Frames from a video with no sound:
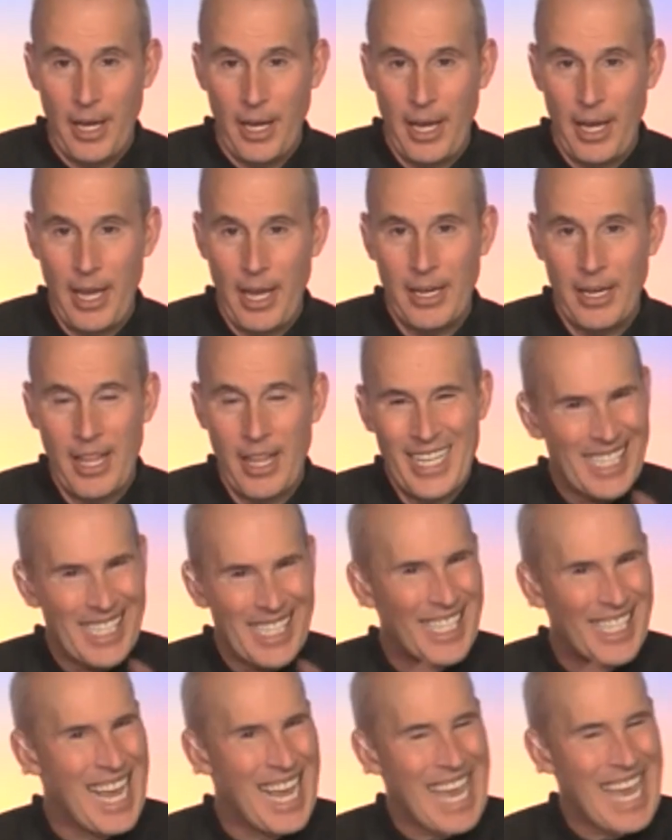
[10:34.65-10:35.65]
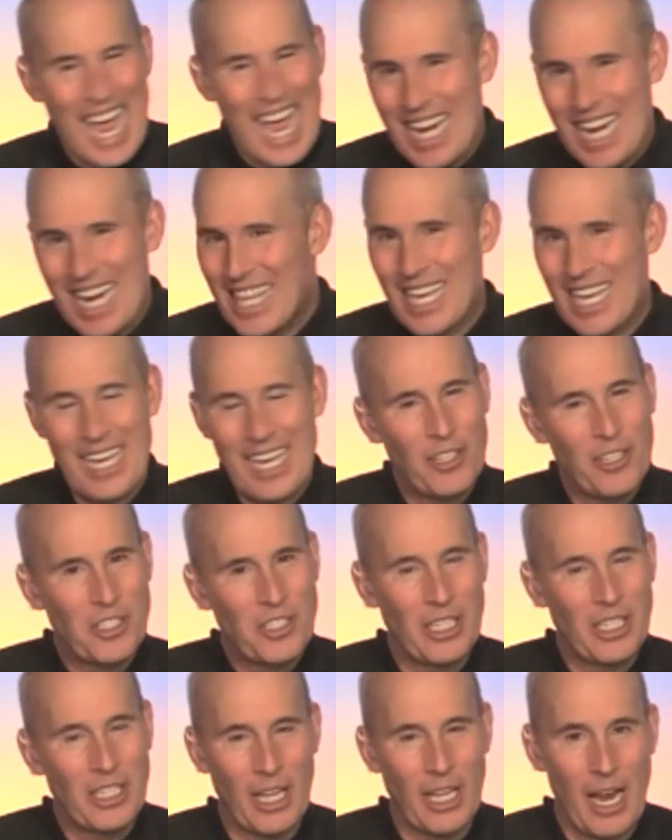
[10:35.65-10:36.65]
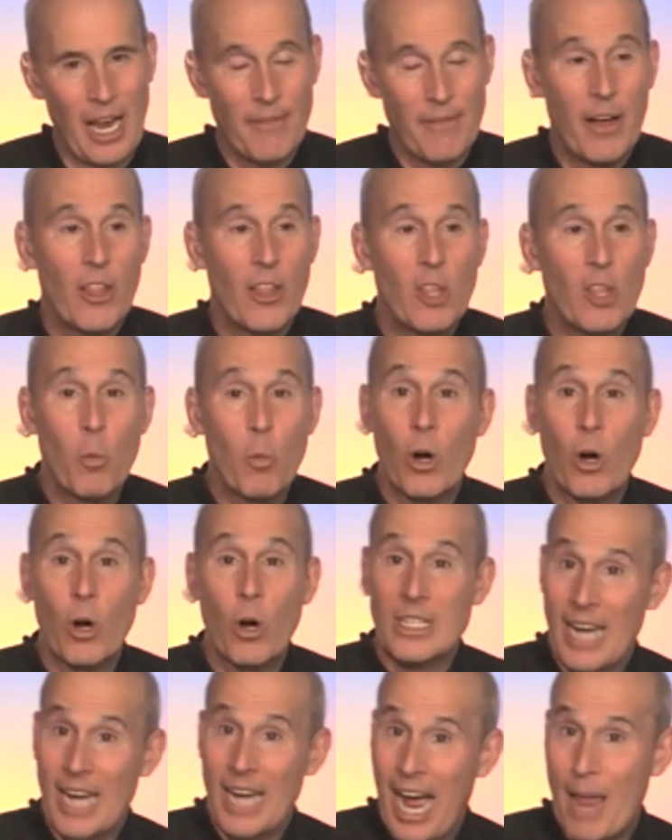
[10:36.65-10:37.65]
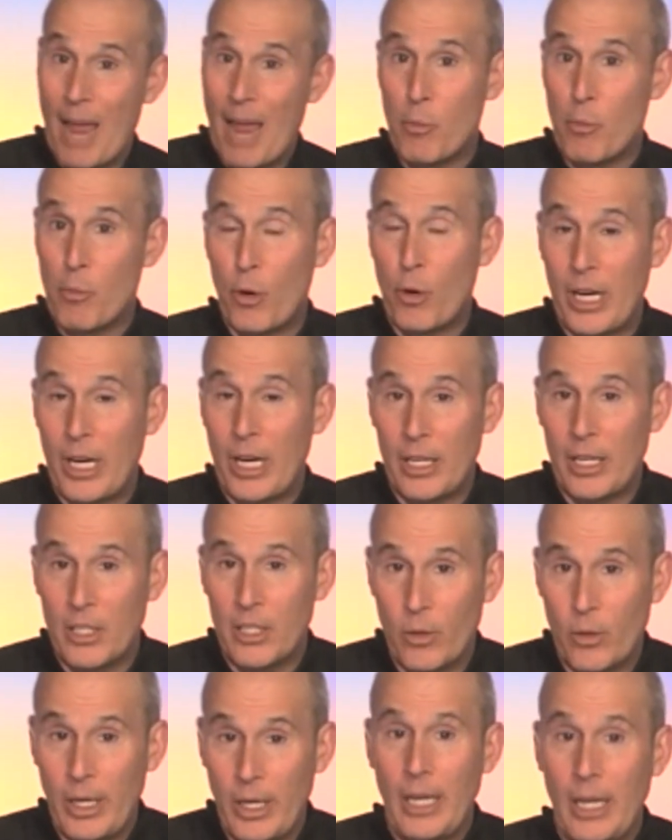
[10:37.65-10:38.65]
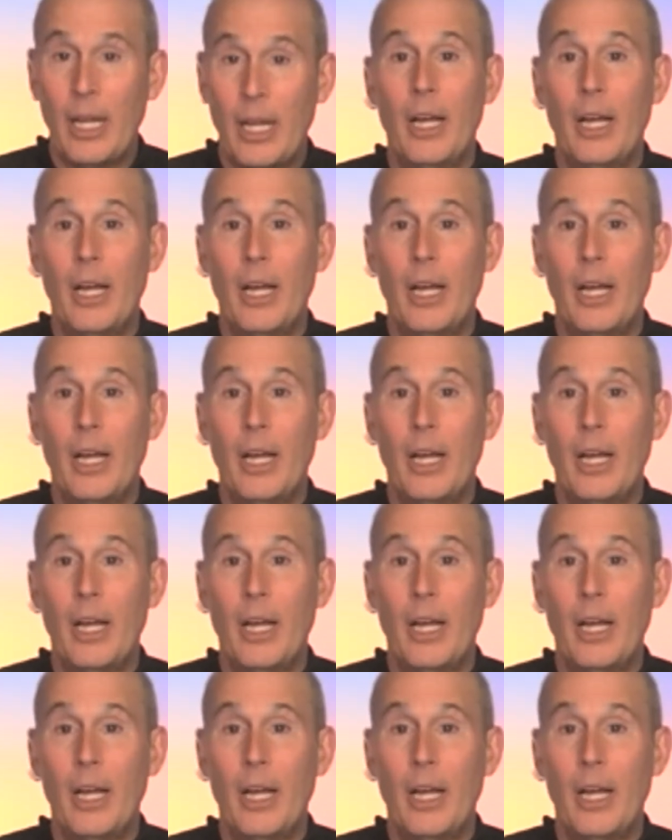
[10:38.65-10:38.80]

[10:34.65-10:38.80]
And this is like anything else in life. The more time you put into it,